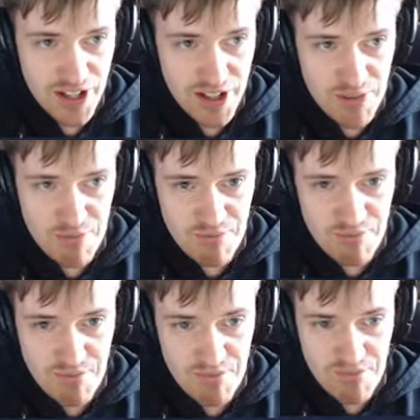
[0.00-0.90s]

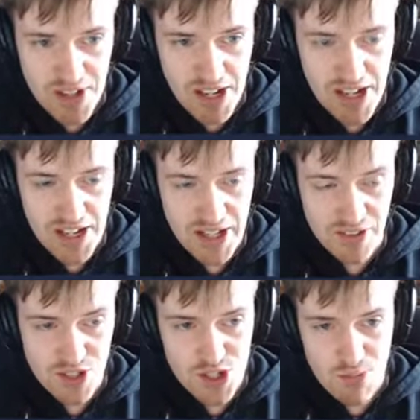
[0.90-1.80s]
um,
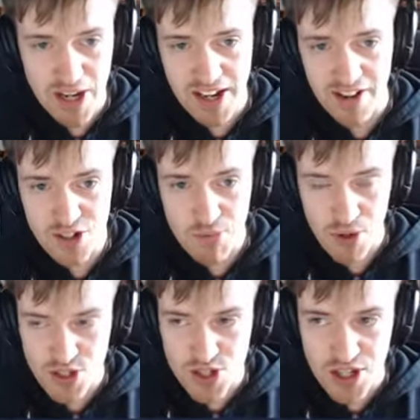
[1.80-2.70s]
yeah, this is the main character,
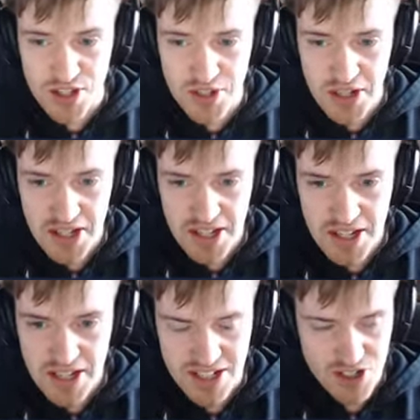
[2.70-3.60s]
Mark Skid.
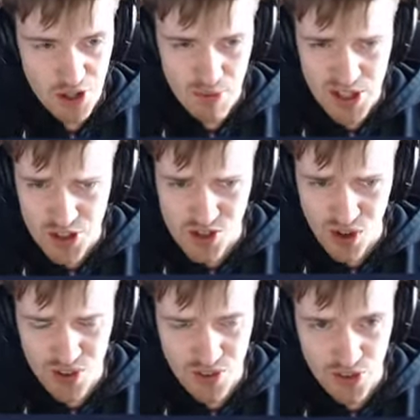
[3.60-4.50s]
He's going to be the
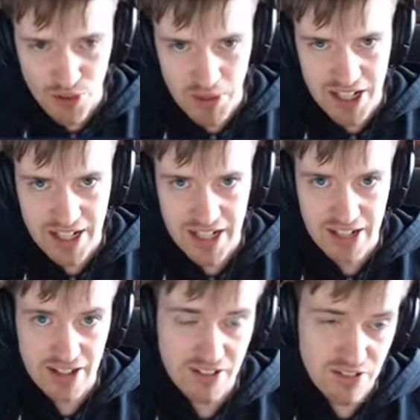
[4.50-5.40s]
driver for the
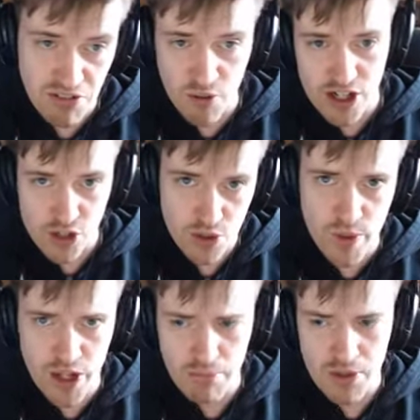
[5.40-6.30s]
beginning, and gradually
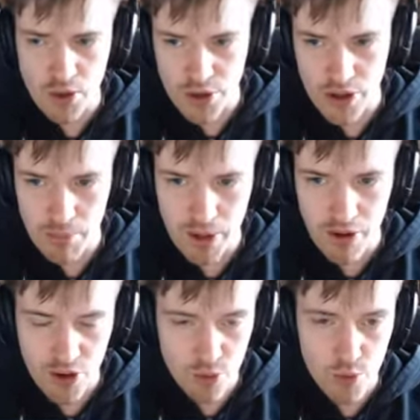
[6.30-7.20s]
we're going to build up
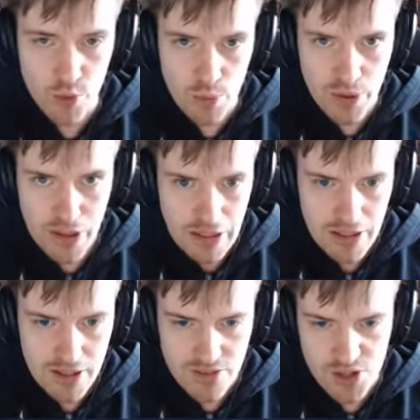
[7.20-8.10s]
our group
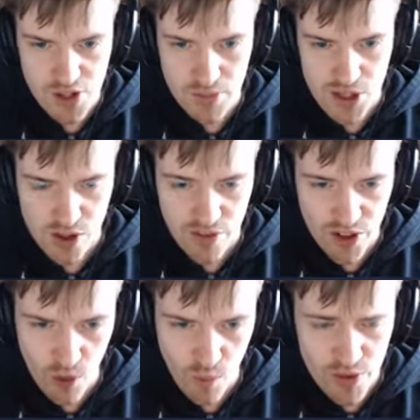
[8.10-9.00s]
that's going to be
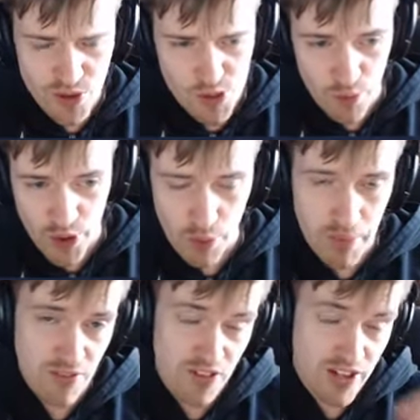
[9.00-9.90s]
driving along with us. But we've got to pick a